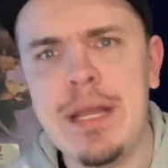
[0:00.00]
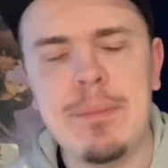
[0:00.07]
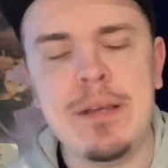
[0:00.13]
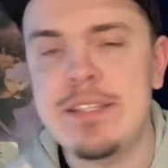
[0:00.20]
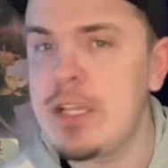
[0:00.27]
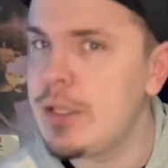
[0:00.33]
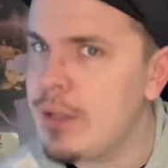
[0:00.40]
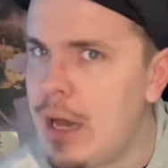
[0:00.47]

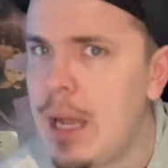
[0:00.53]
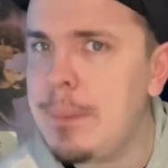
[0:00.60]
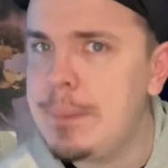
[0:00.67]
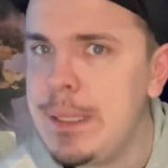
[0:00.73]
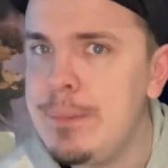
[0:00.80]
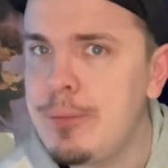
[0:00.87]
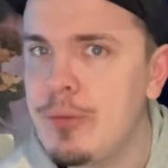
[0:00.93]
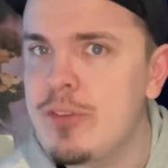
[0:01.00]
because a lot of
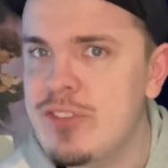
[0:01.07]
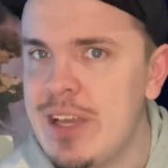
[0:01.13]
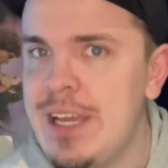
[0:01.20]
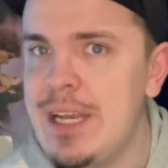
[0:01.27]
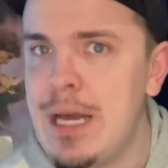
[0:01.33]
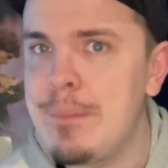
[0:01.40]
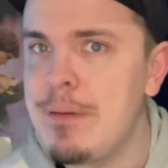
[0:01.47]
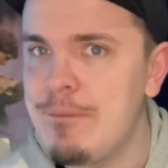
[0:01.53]
people sign
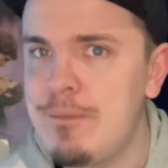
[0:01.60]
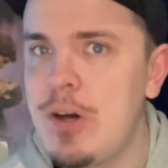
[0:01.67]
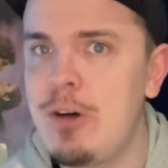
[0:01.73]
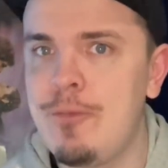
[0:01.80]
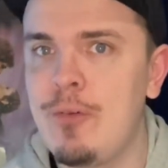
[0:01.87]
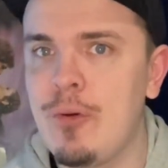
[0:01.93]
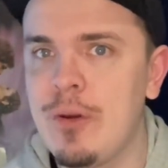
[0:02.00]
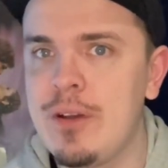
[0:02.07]
up and fall
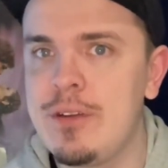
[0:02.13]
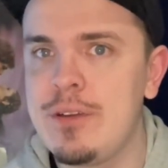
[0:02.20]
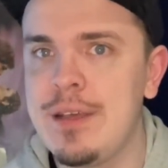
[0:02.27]
for it,